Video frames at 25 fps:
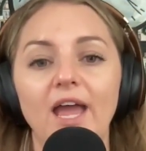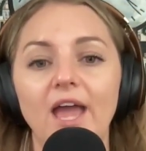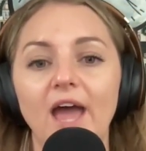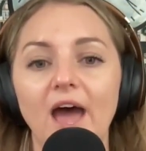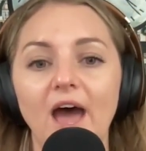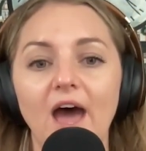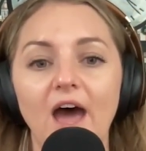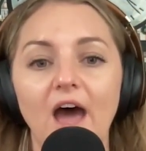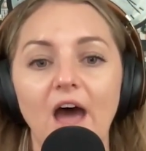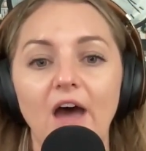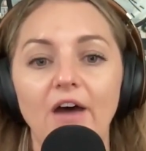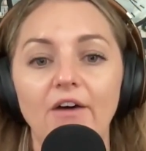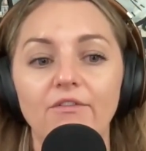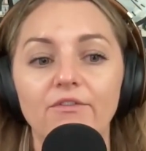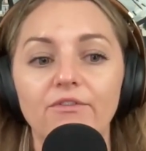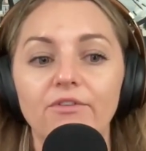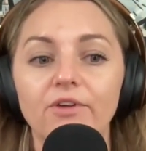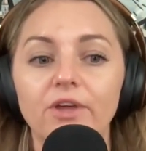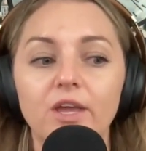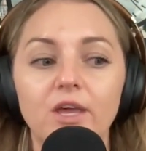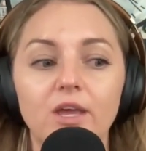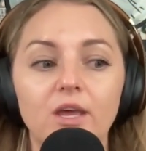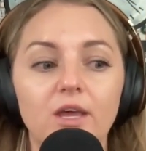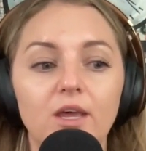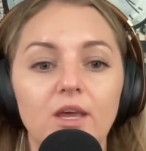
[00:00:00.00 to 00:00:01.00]
have
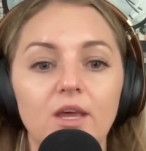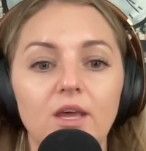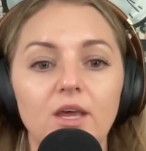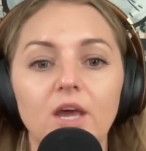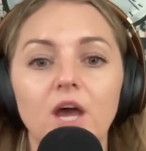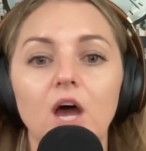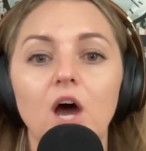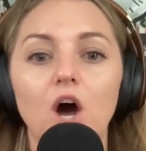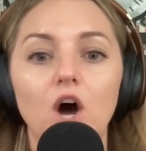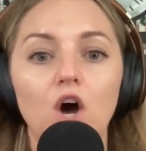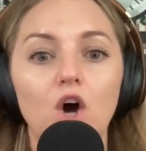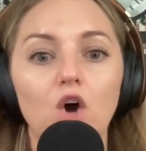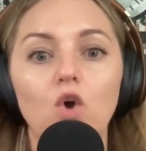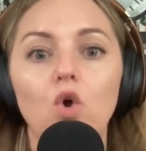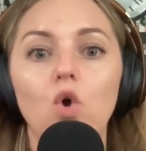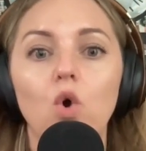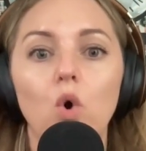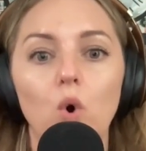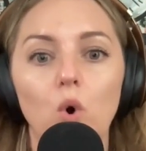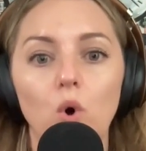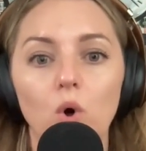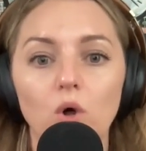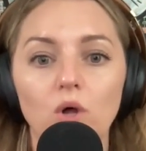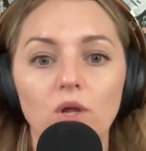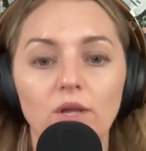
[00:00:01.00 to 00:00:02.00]
a
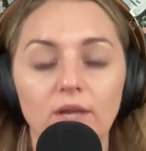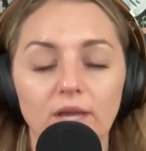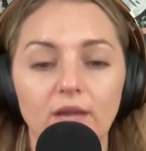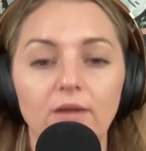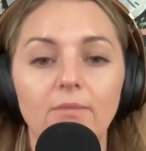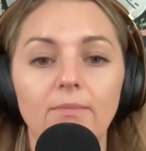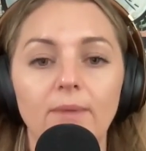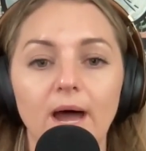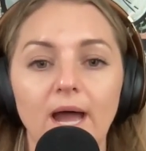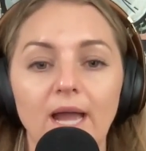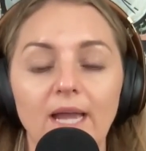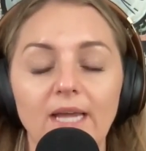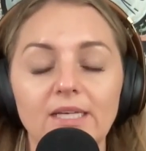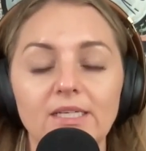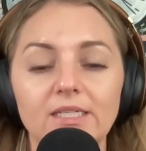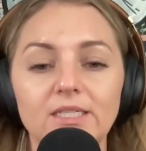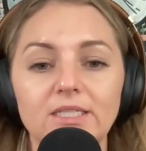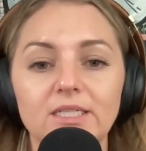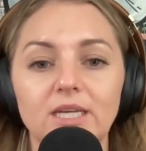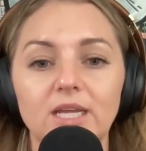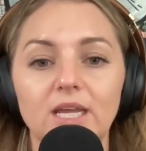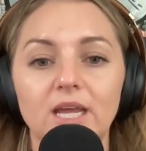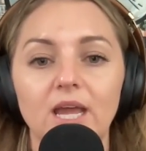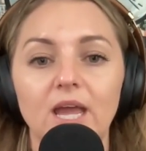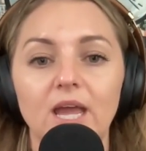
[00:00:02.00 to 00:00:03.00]
goal in mind,